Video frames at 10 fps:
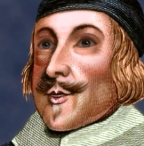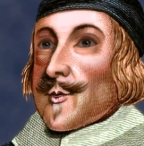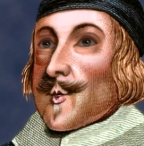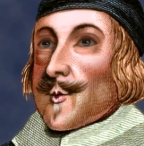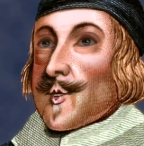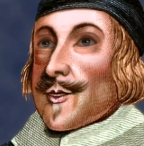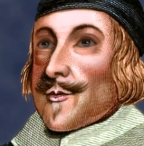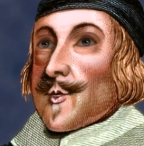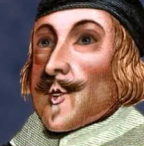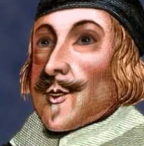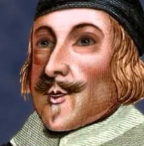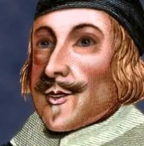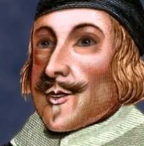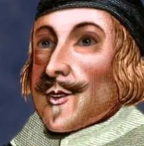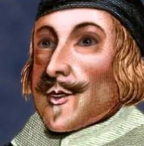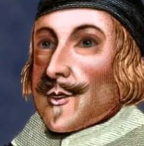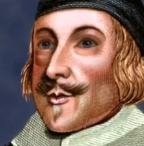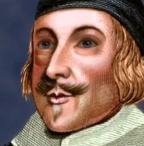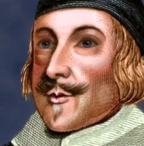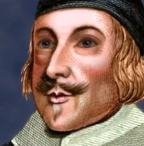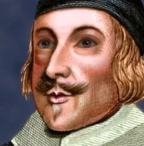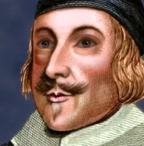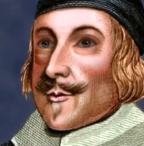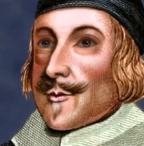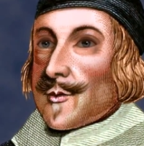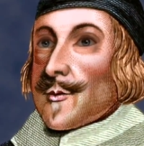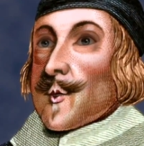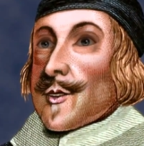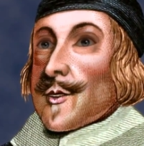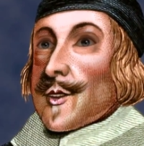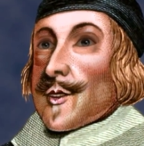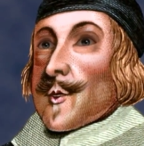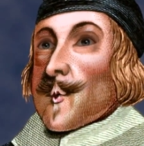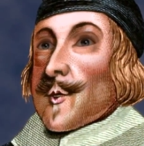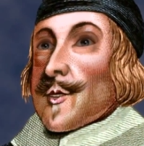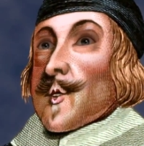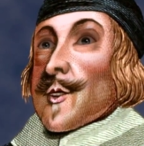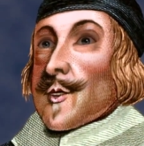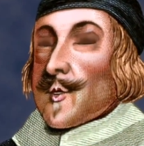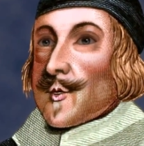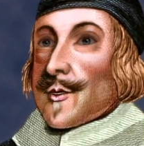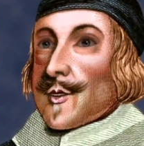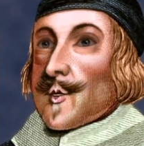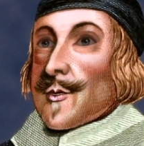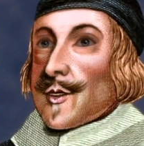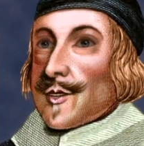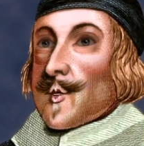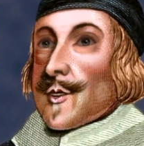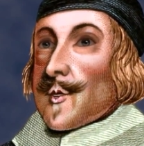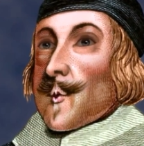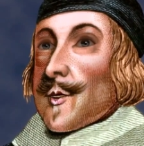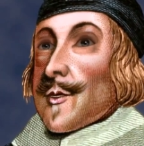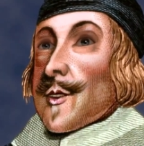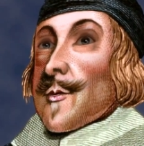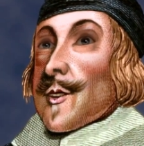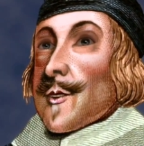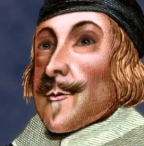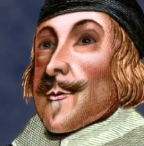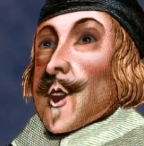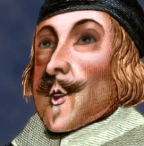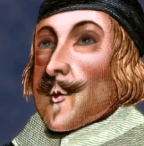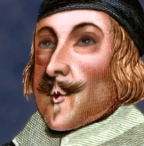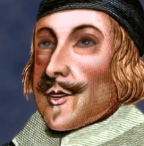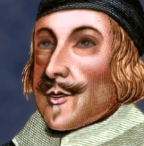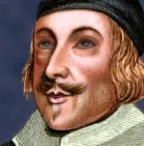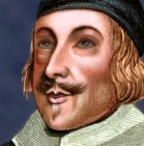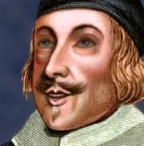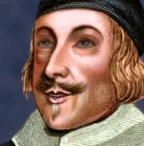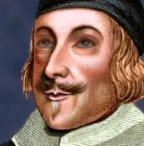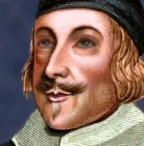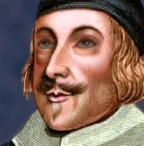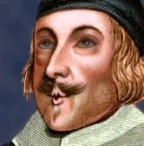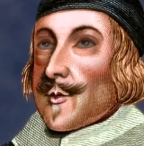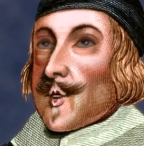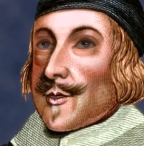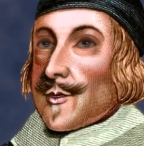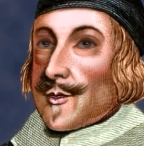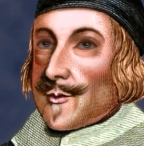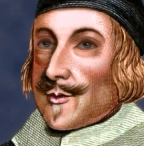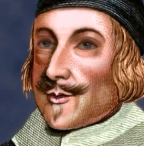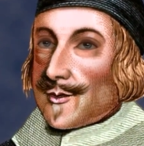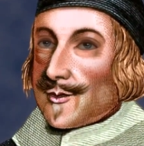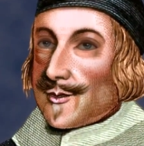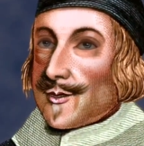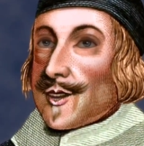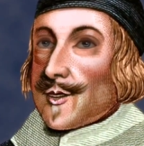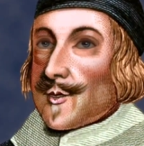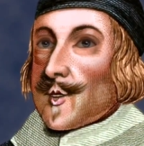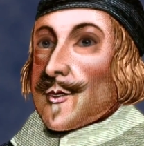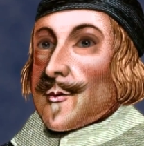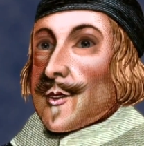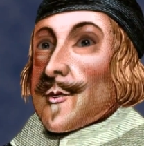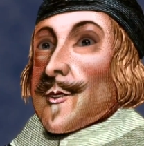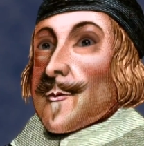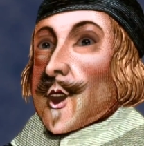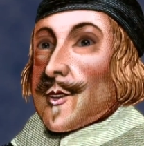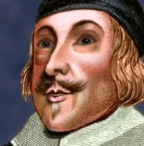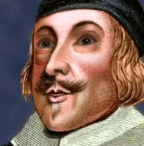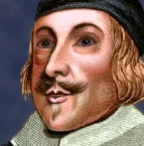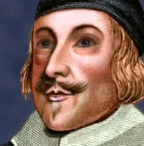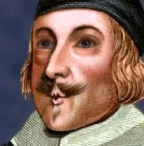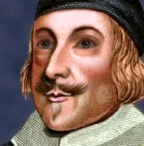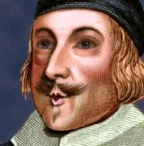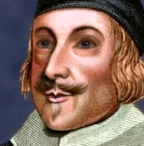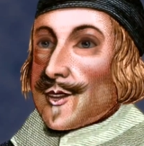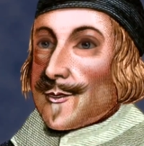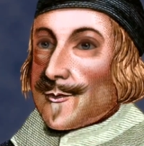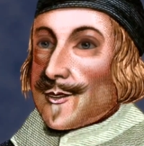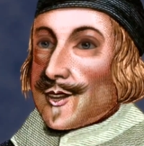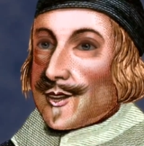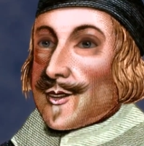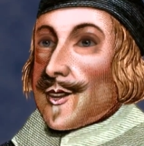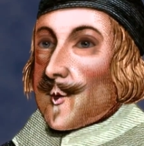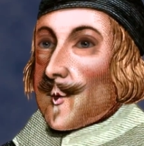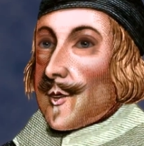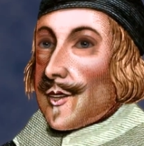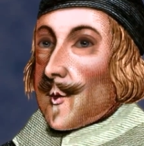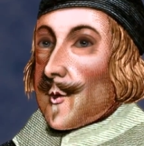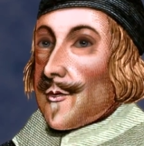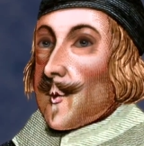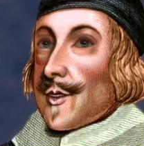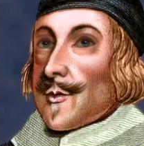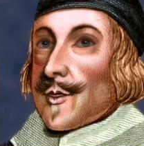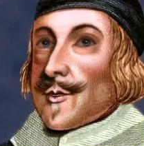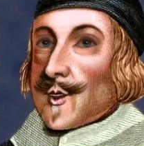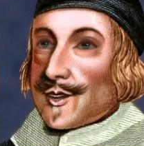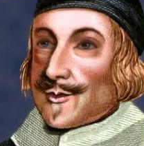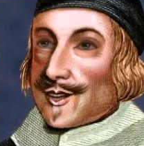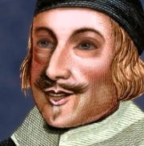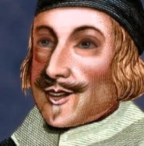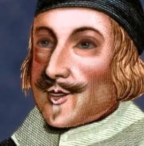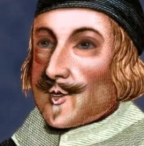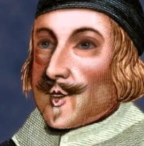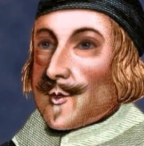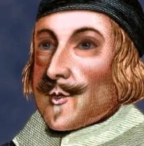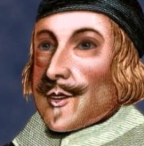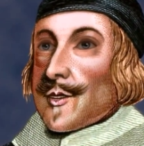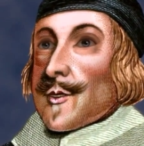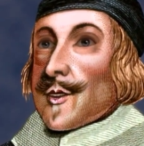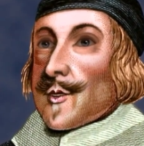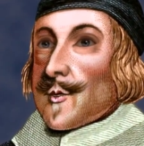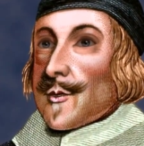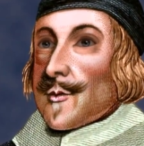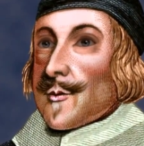and judging of Charles Stuart, wherein he was charged that he hath traitorously levied war against the Parliament and people, and that he hath thereby caused and procured many thousands of the free people of this nation to be slain.